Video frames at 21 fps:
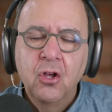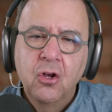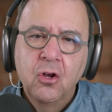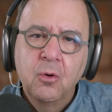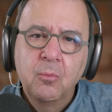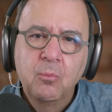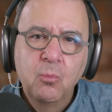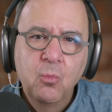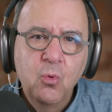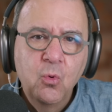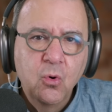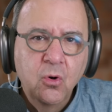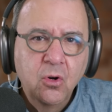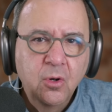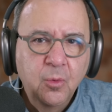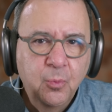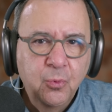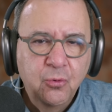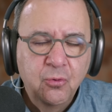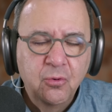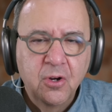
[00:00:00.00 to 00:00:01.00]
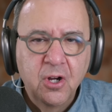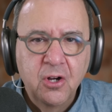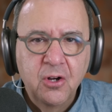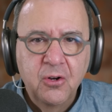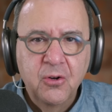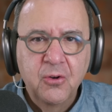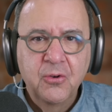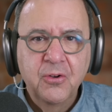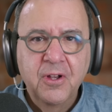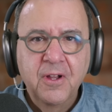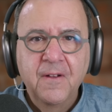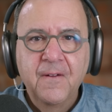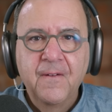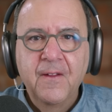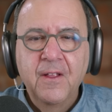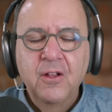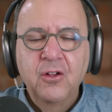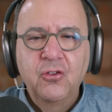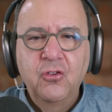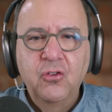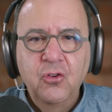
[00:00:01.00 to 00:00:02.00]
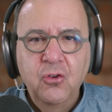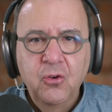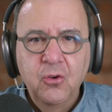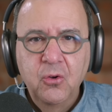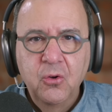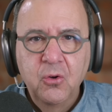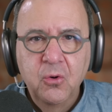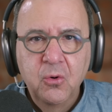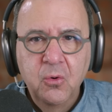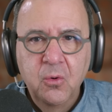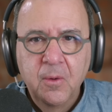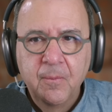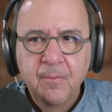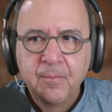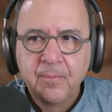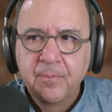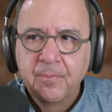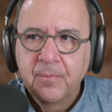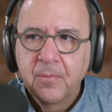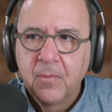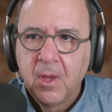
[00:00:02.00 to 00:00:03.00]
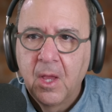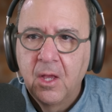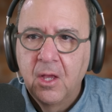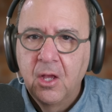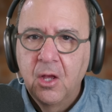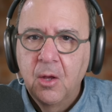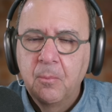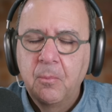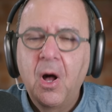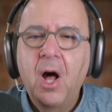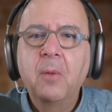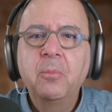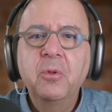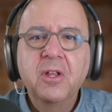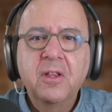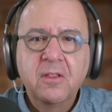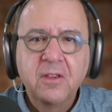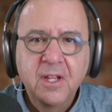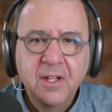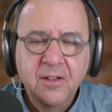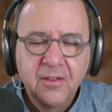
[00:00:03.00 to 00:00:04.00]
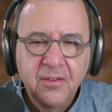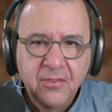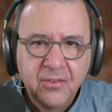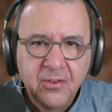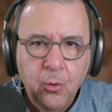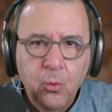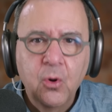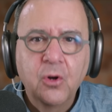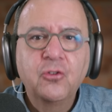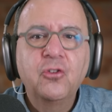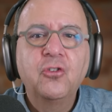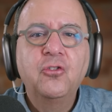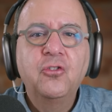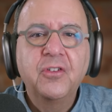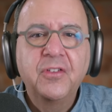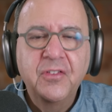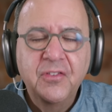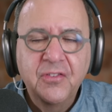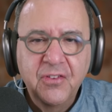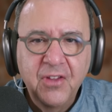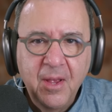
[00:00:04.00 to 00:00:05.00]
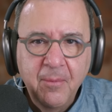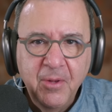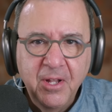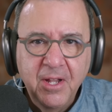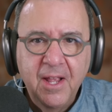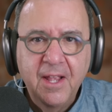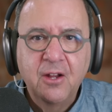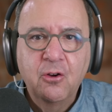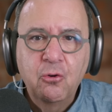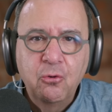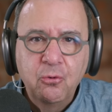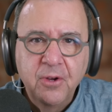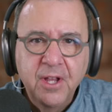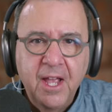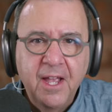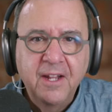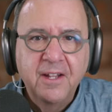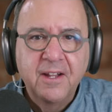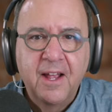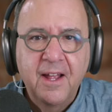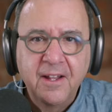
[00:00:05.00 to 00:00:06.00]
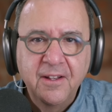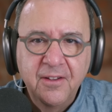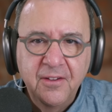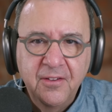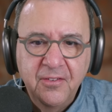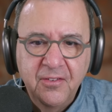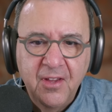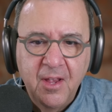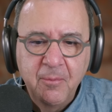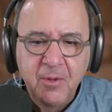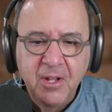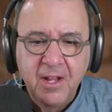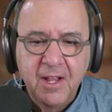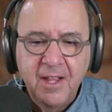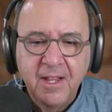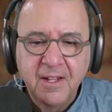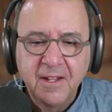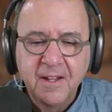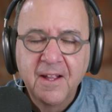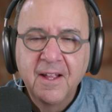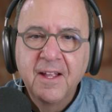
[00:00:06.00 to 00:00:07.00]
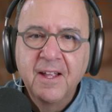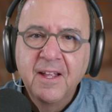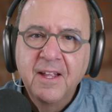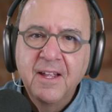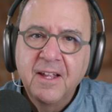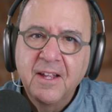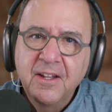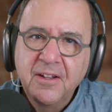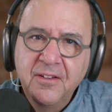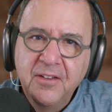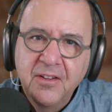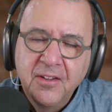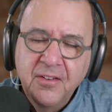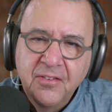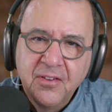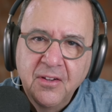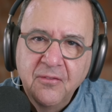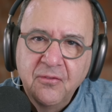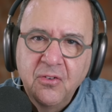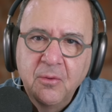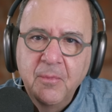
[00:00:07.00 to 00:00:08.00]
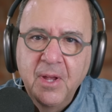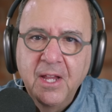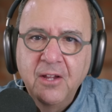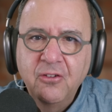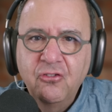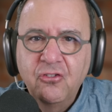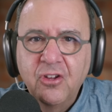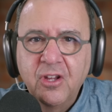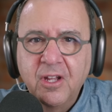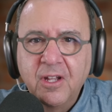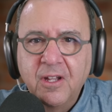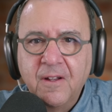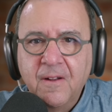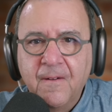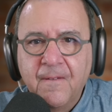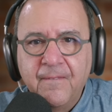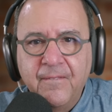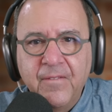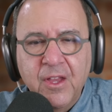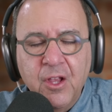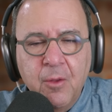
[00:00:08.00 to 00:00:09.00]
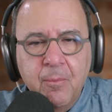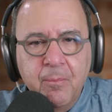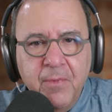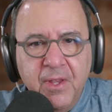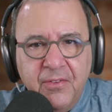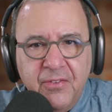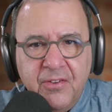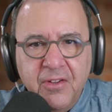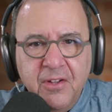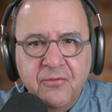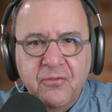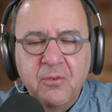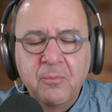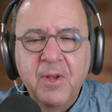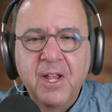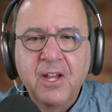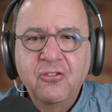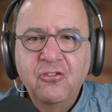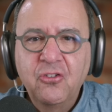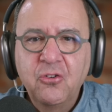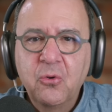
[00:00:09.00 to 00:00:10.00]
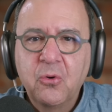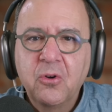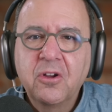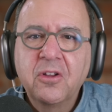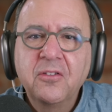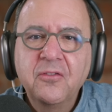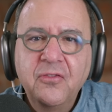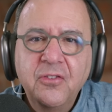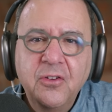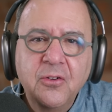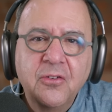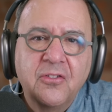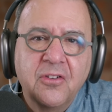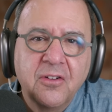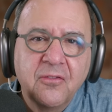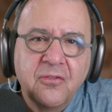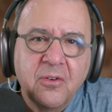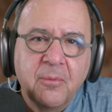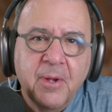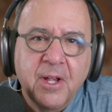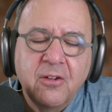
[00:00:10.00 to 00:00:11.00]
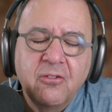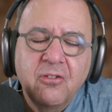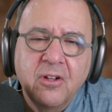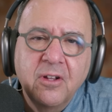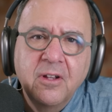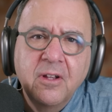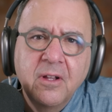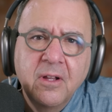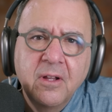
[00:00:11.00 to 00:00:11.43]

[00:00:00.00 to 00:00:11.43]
more prone to publicly dis- or to disseminate, create and disseminate disinformation, misinformation, or confused information?